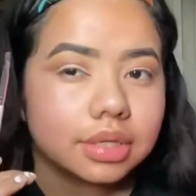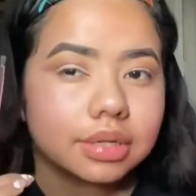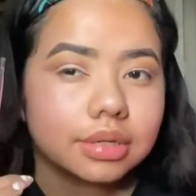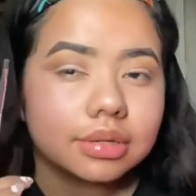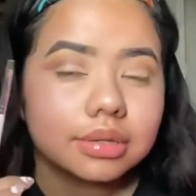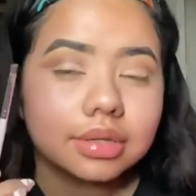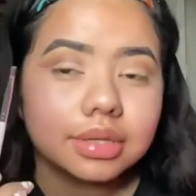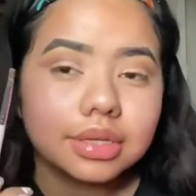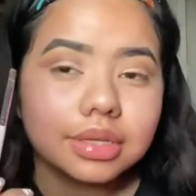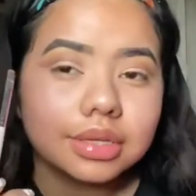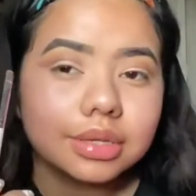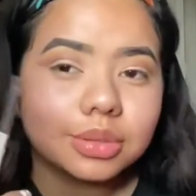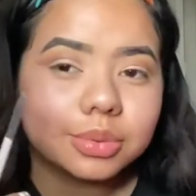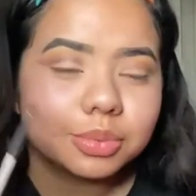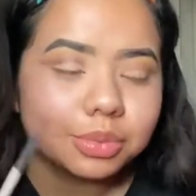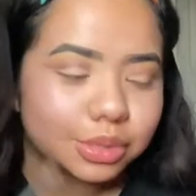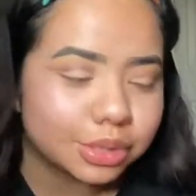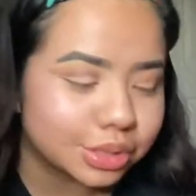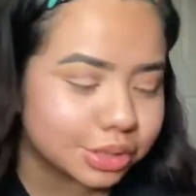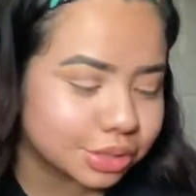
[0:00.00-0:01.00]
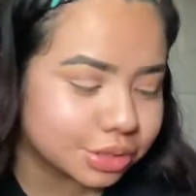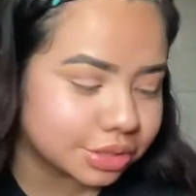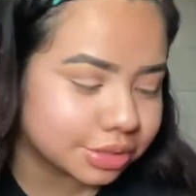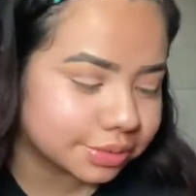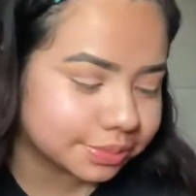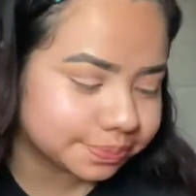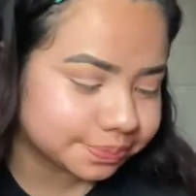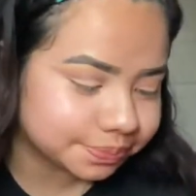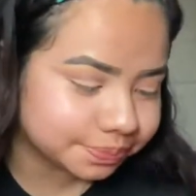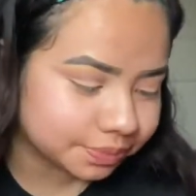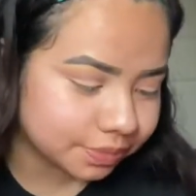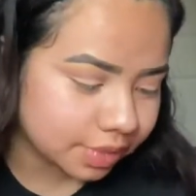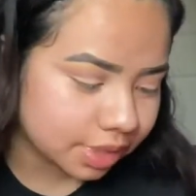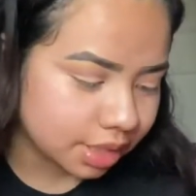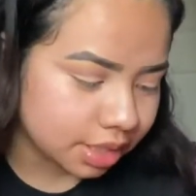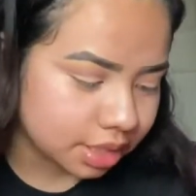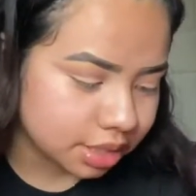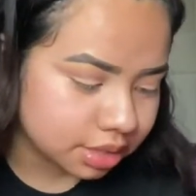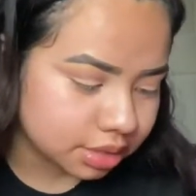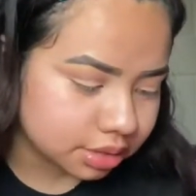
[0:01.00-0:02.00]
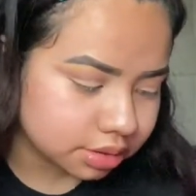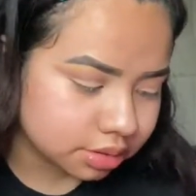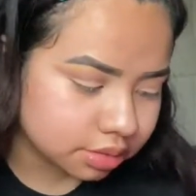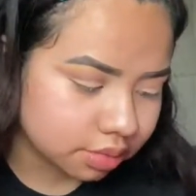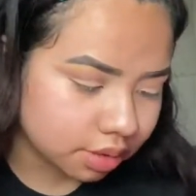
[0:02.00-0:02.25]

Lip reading: I will be using a smaller e.l.f.